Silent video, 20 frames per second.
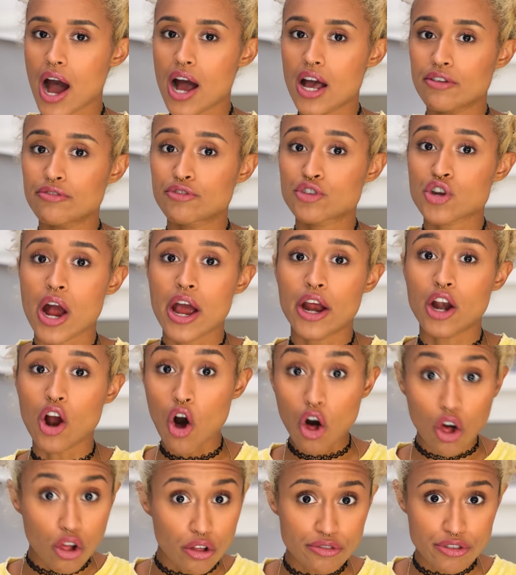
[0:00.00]
I've tried
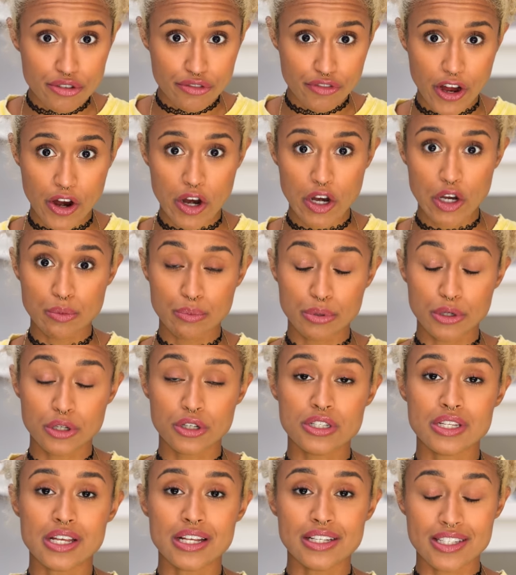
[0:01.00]
all of the
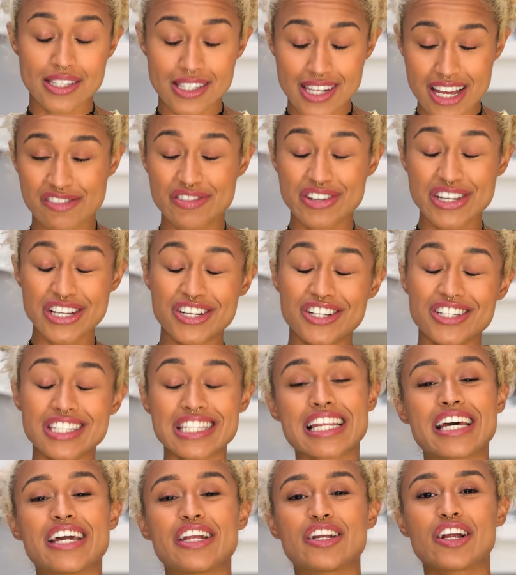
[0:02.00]
variables, and seven years
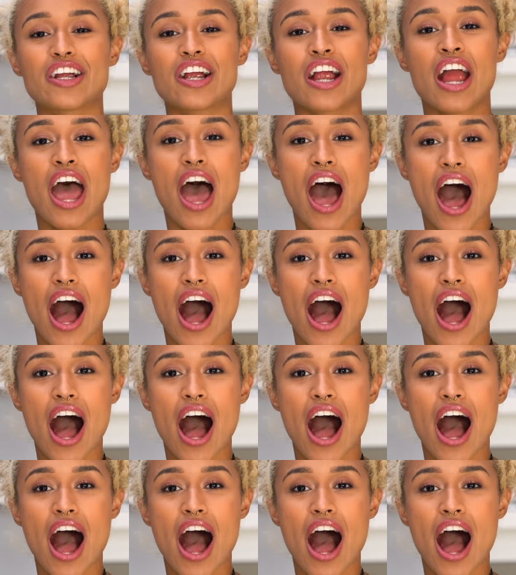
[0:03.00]
later,